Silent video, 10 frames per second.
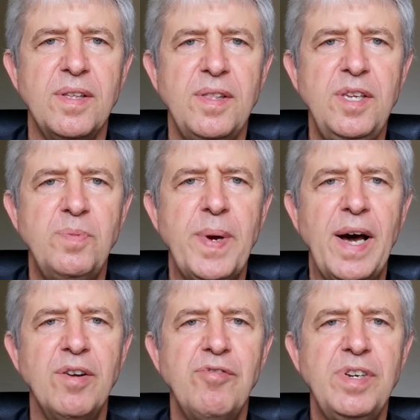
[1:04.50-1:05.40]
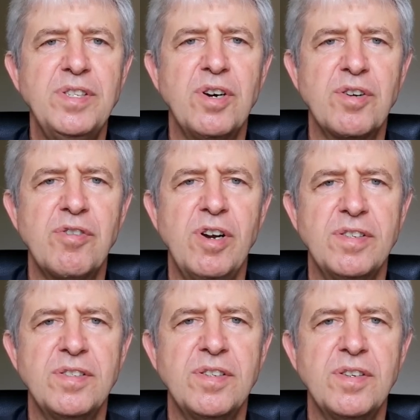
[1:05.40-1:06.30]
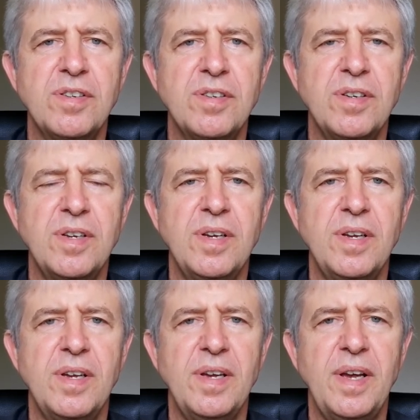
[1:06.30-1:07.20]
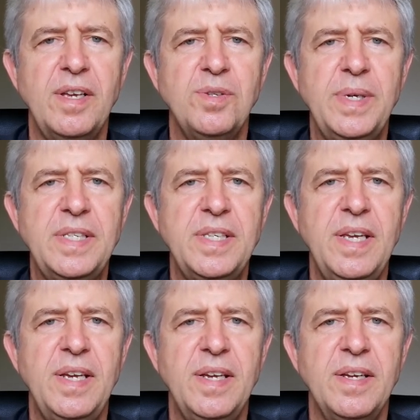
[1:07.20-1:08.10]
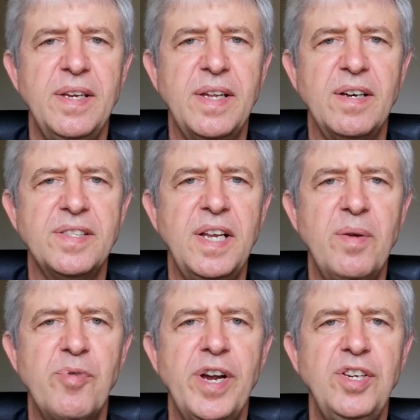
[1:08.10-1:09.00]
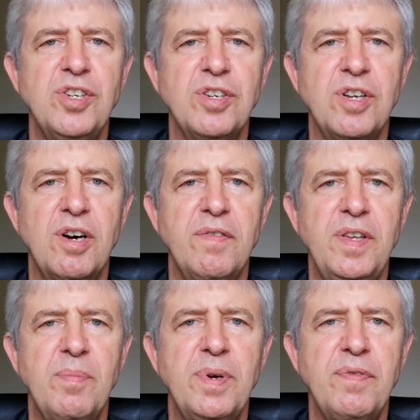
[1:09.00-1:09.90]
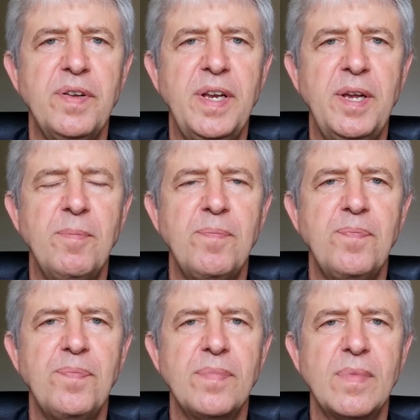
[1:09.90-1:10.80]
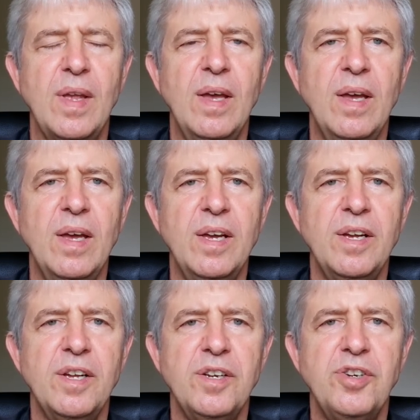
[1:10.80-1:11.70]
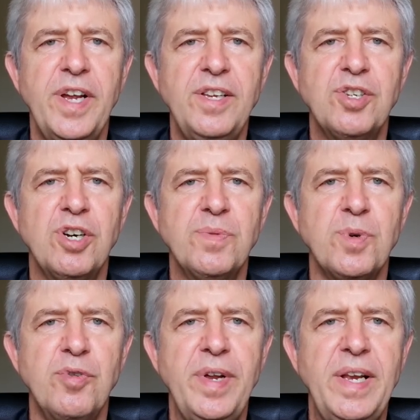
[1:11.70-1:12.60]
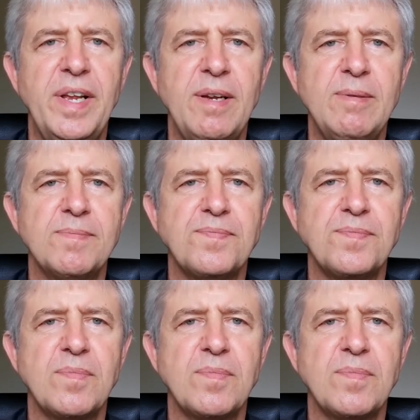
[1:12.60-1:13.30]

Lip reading: these boundaries are crossed, as we see in our celebration of the Epiphany. Today's Gospel reading,